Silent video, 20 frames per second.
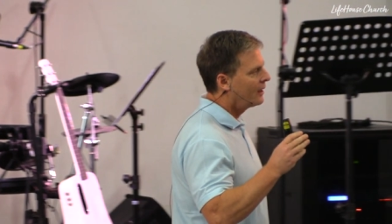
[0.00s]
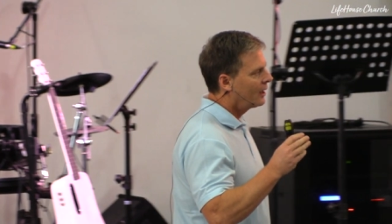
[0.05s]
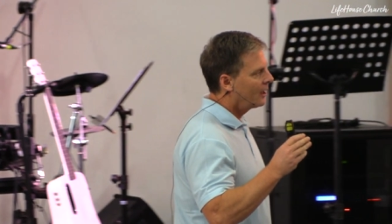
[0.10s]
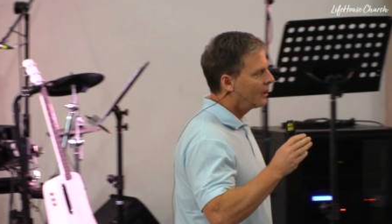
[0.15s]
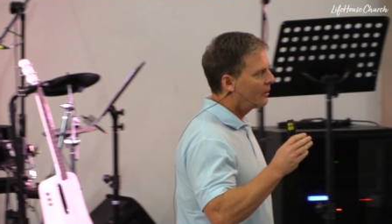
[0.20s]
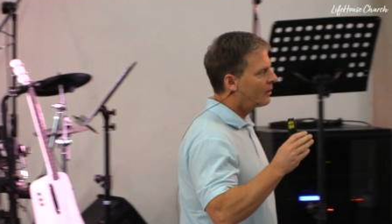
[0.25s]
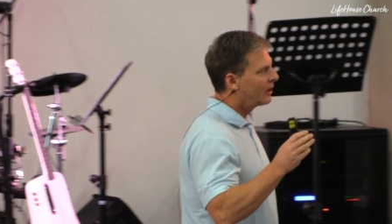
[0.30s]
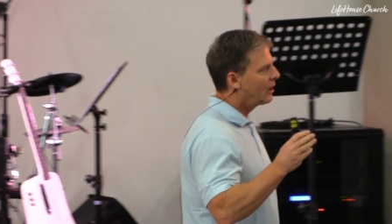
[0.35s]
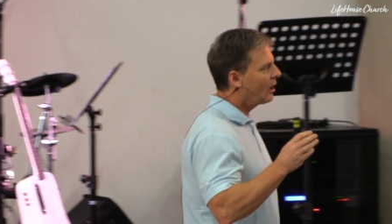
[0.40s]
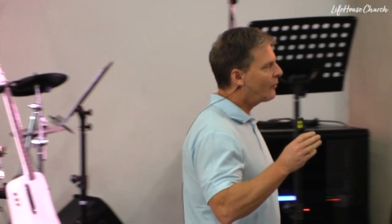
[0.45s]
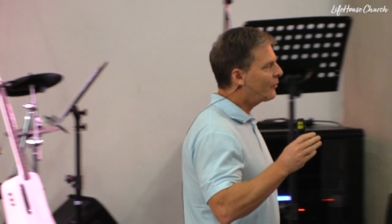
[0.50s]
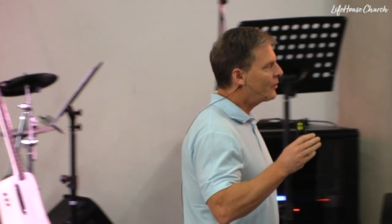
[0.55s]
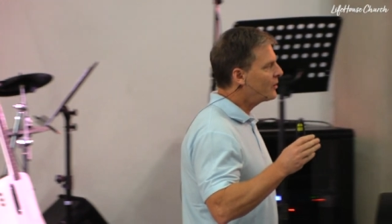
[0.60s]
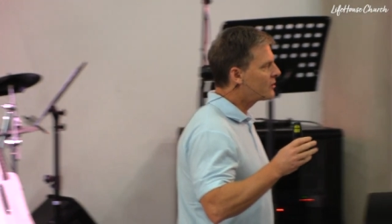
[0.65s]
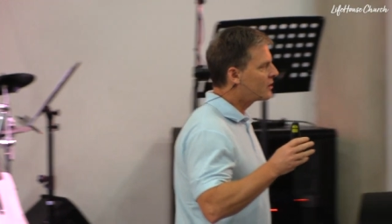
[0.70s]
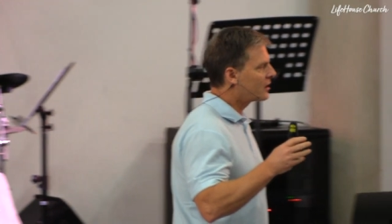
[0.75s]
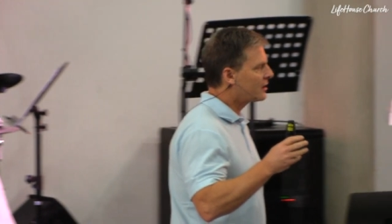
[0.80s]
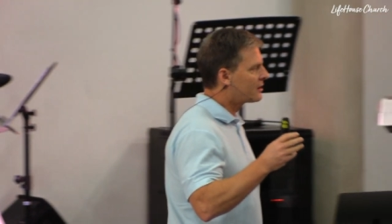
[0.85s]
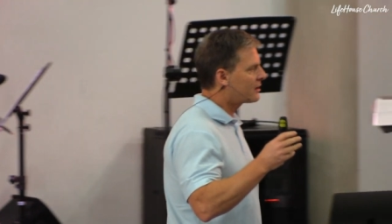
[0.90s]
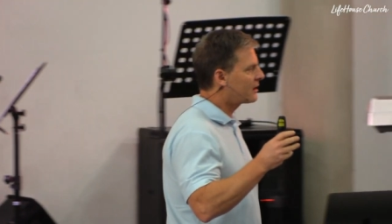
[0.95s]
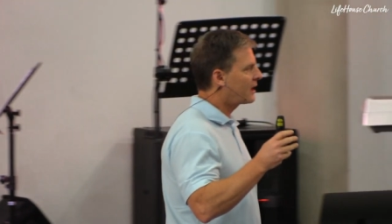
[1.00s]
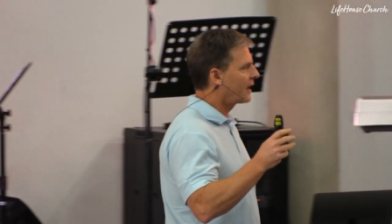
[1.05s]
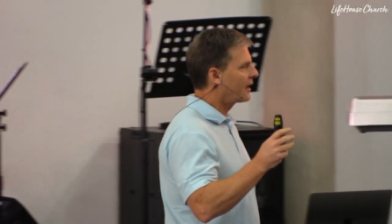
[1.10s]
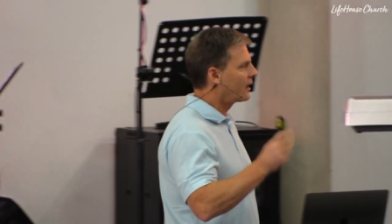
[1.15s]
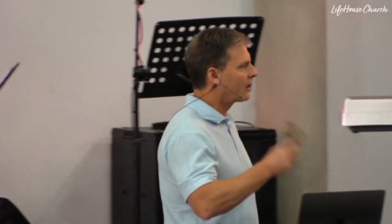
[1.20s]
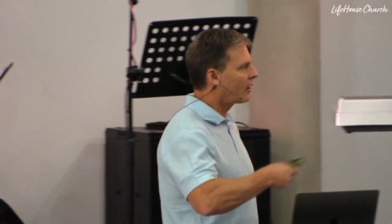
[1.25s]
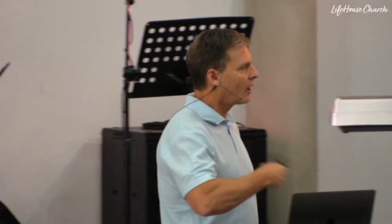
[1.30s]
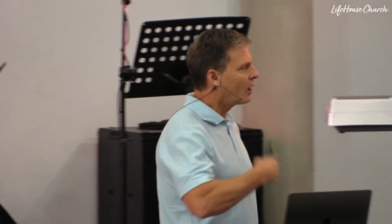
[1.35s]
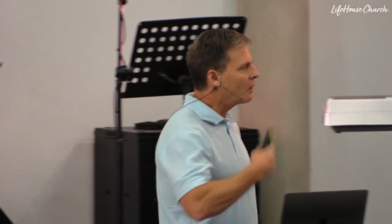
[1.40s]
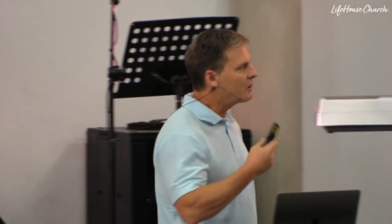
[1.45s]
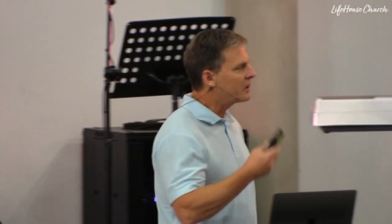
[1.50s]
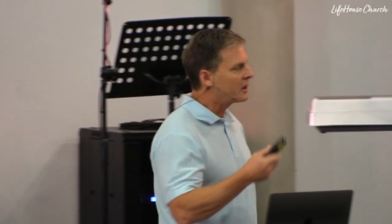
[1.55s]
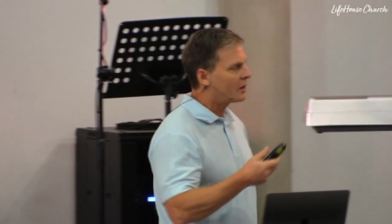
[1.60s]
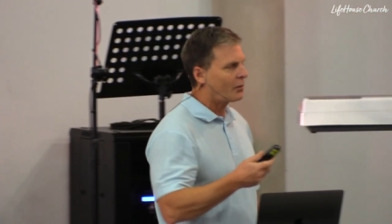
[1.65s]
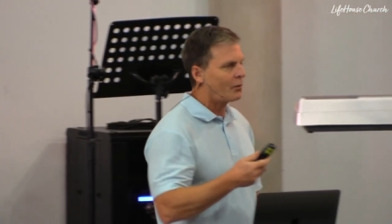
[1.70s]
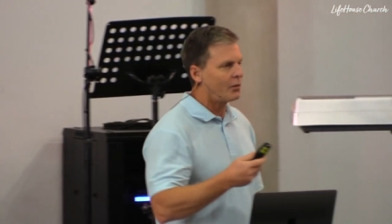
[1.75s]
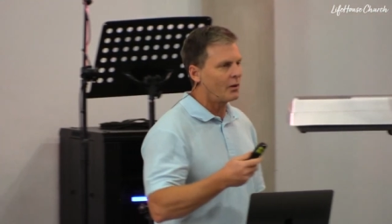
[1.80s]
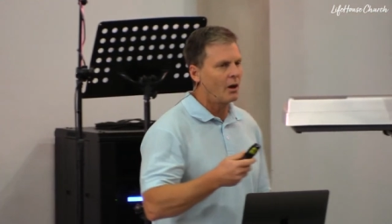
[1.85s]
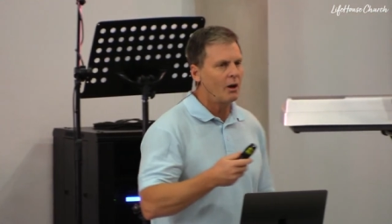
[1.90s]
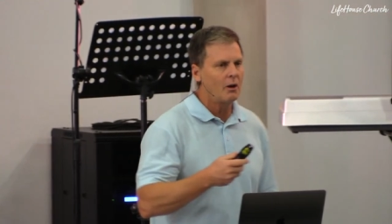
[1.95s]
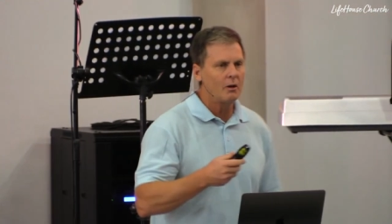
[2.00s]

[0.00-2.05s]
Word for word: we often just kind of go with the flow